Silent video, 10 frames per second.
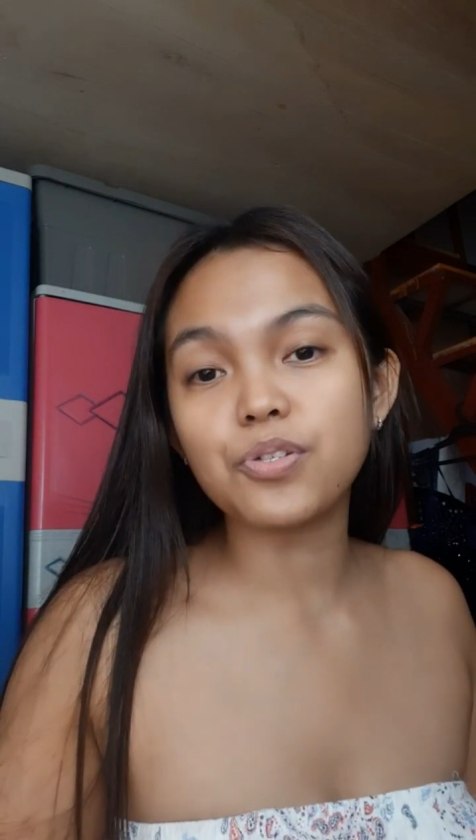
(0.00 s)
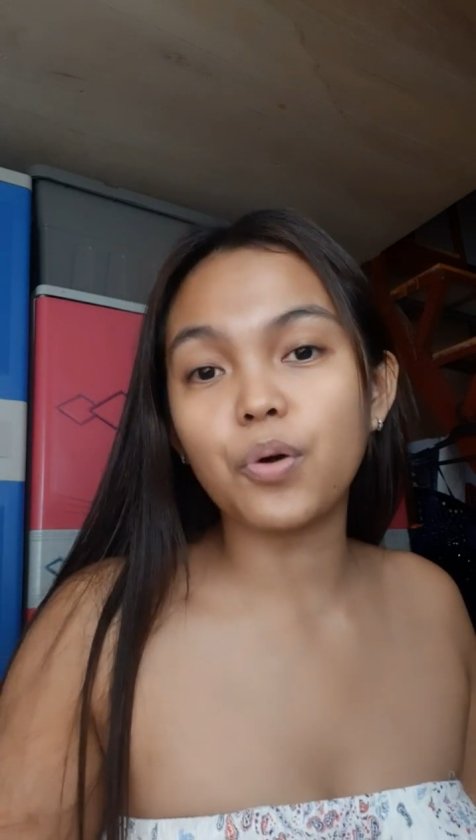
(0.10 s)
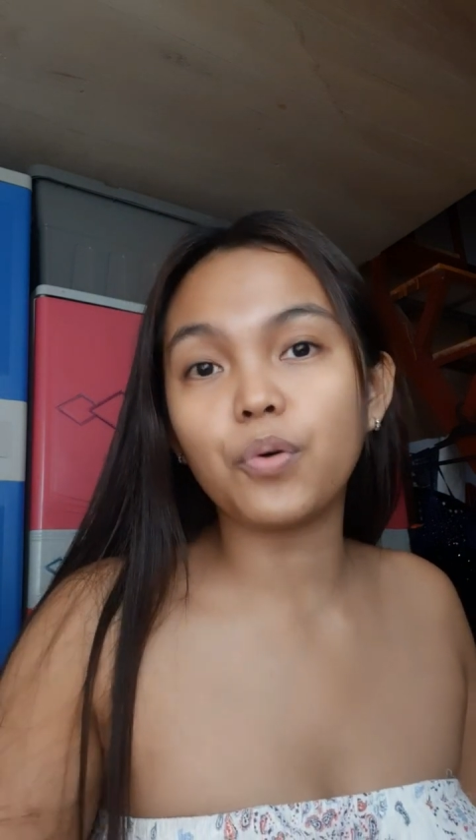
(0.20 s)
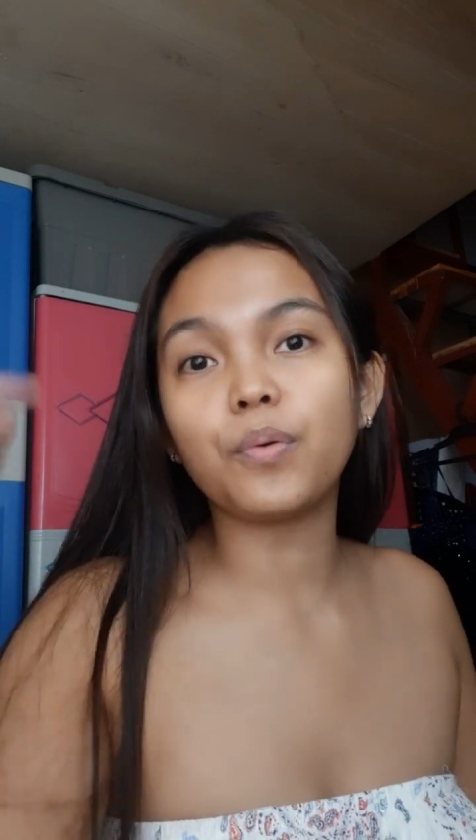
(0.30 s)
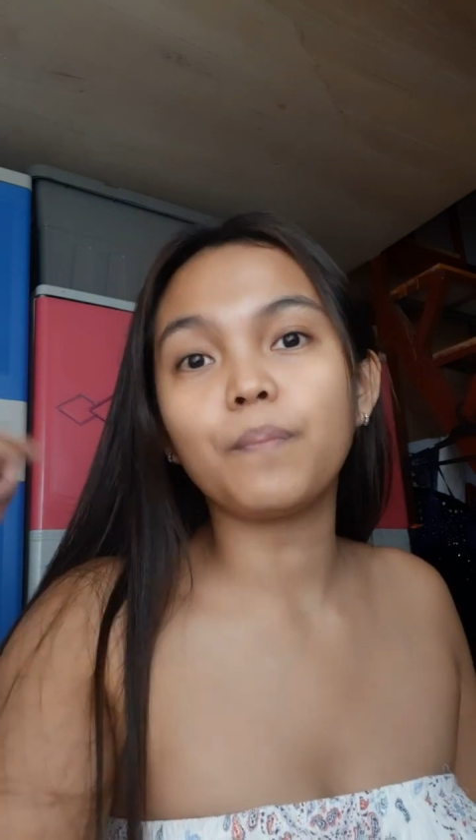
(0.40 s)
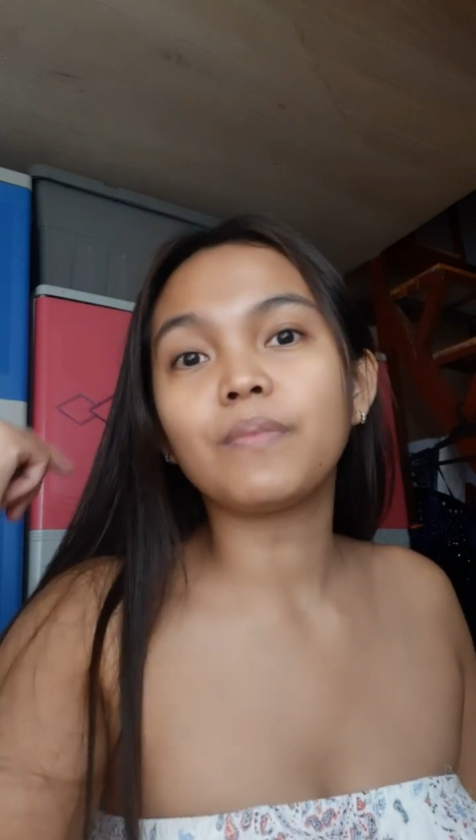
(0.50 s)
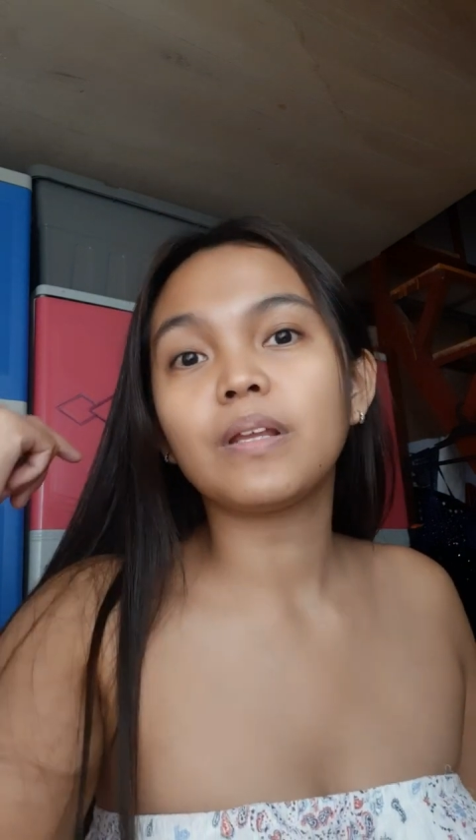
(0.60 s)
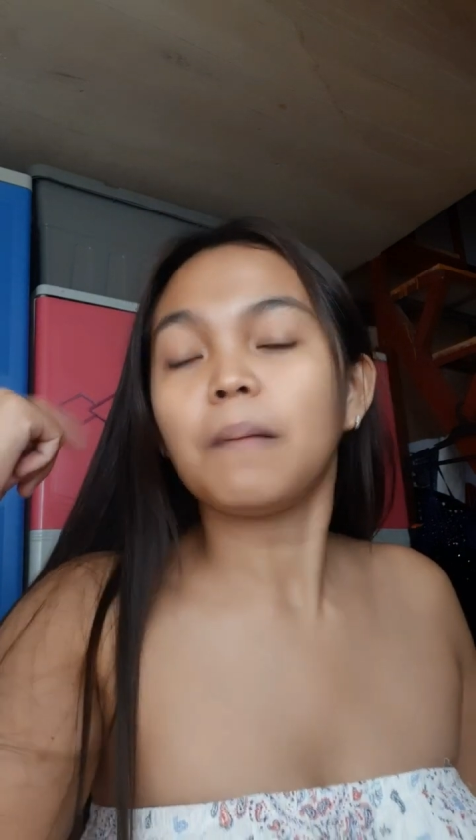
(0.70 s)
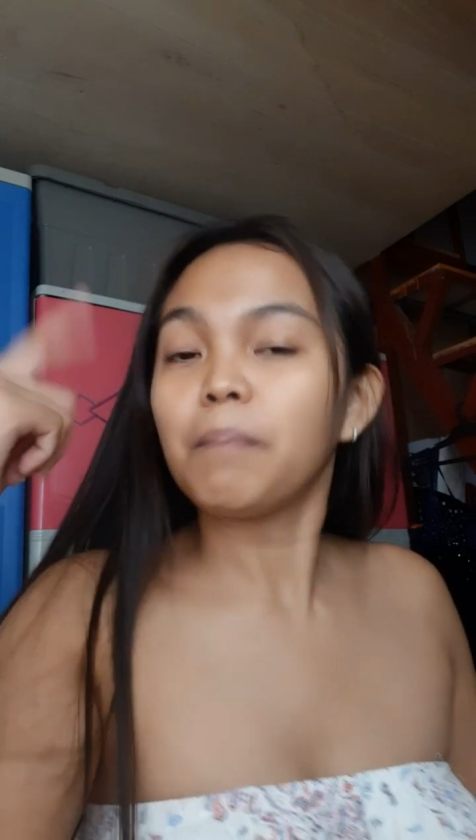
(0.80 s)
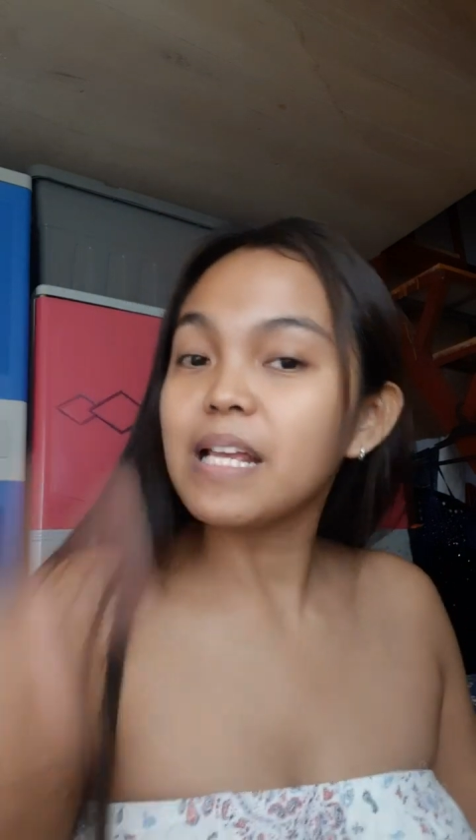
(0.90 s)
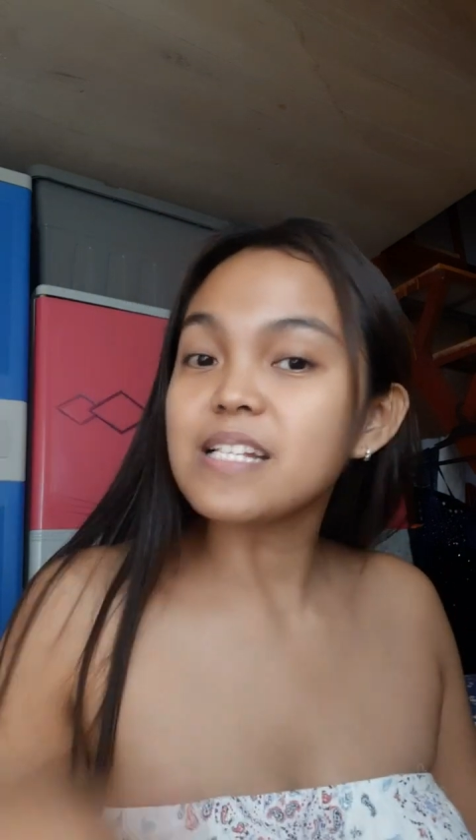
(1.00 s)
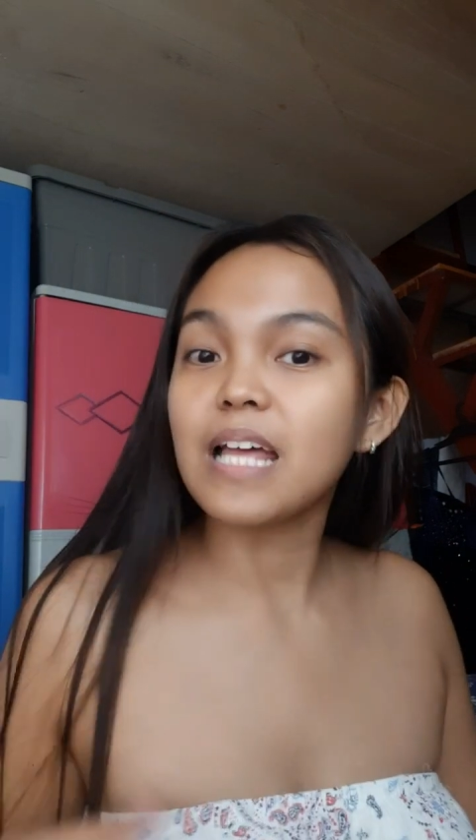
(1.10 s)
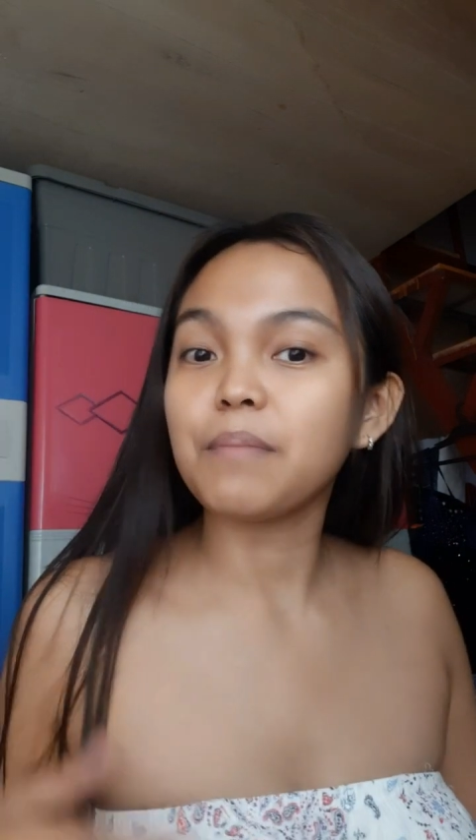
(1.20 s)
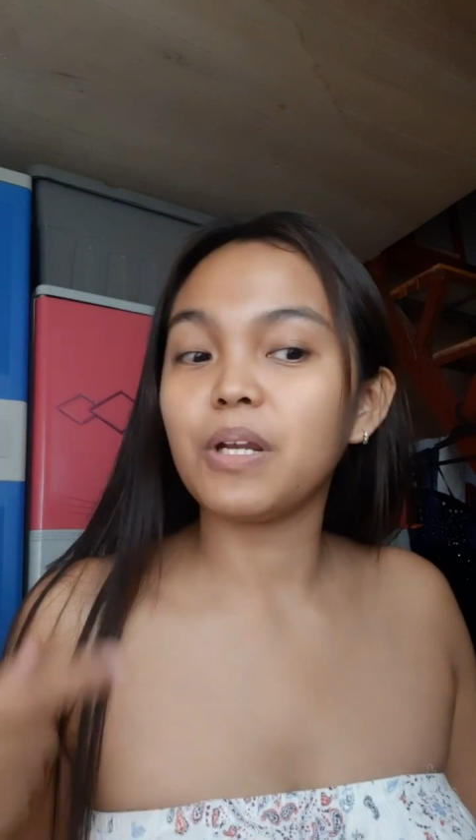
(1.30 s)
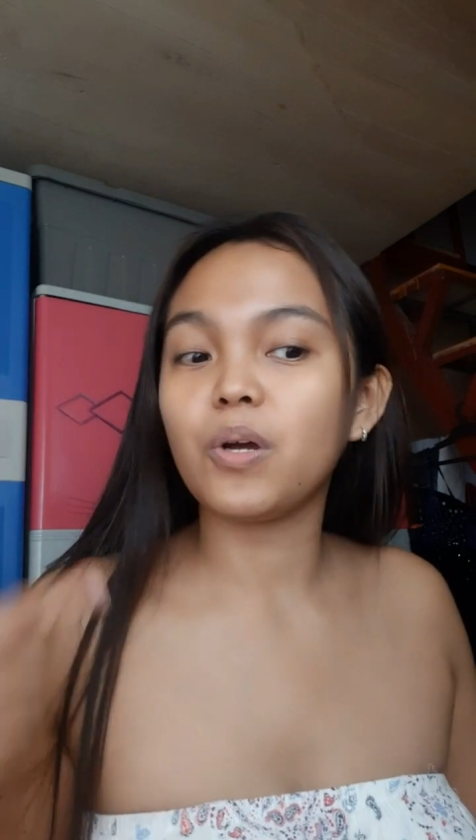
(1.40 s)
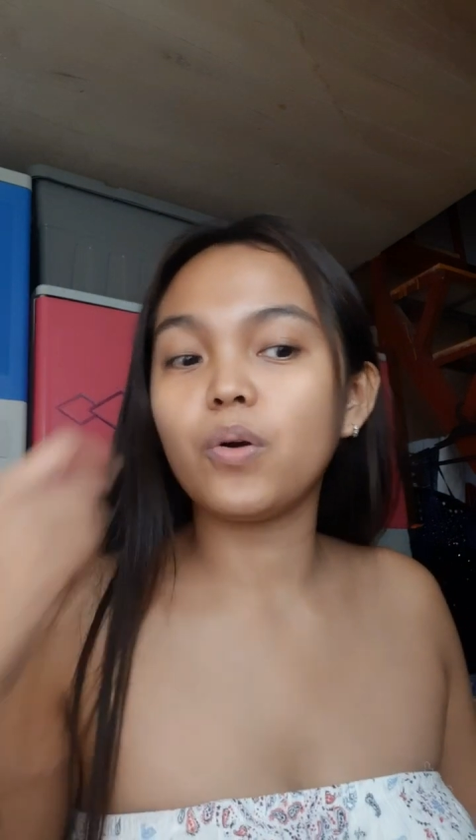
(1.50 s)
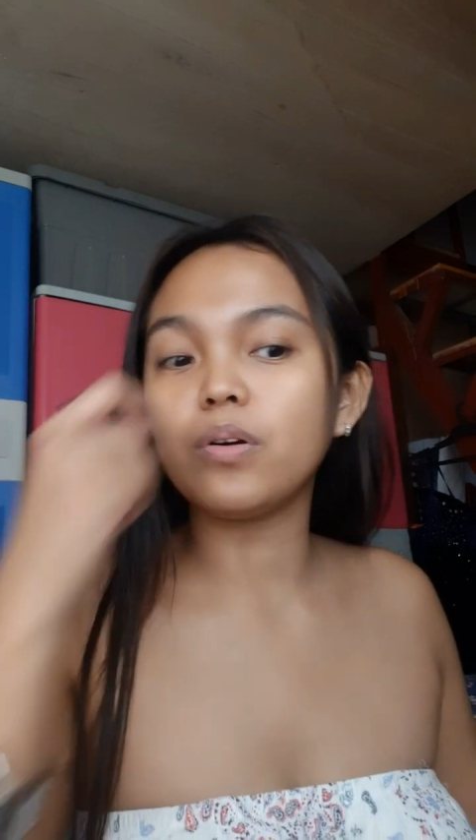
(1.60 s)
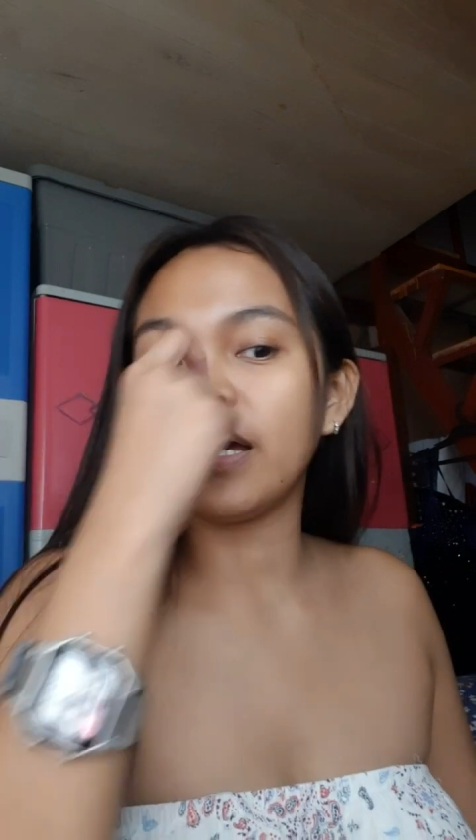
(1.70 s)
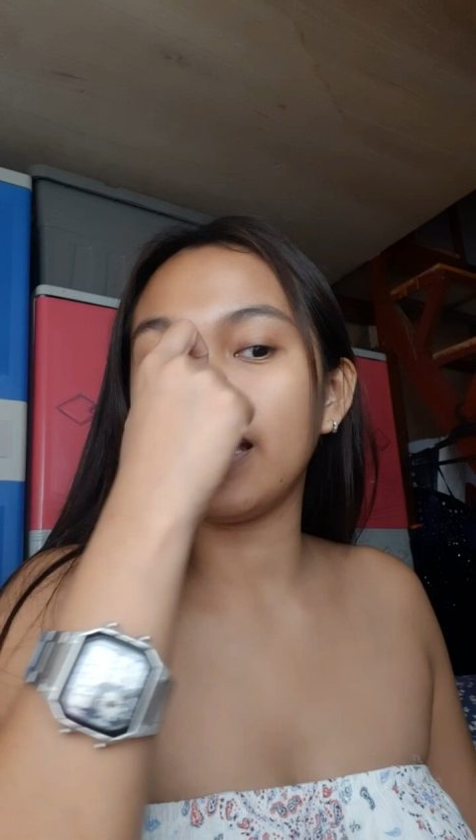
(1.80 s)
so please let me know.